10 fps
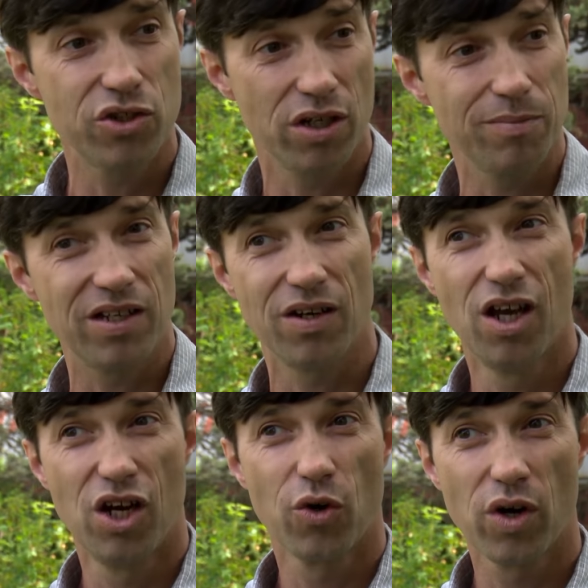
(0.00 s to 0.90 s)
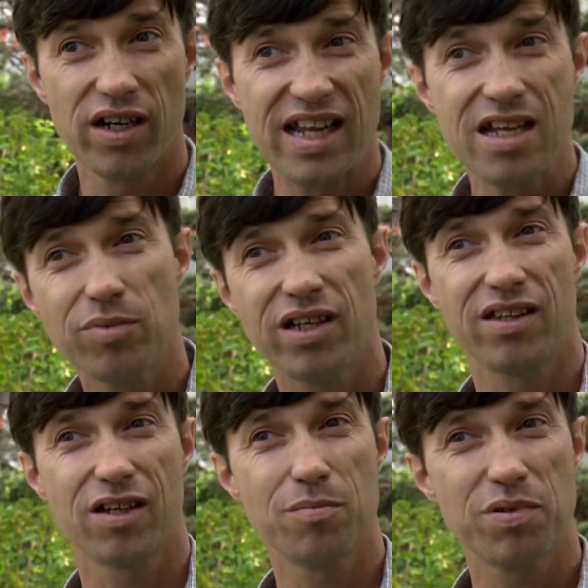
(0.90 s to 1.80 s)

treatment, we're enabling them,